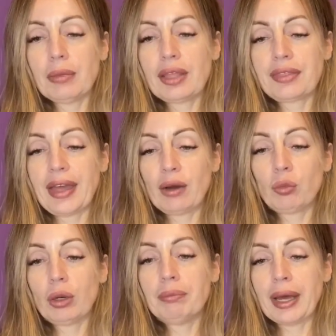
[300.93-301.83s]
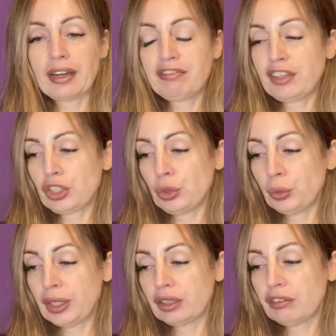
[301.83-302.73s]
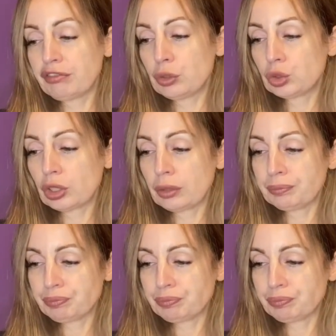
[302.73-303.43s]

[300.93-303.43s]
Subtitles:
that will benefit you in the future.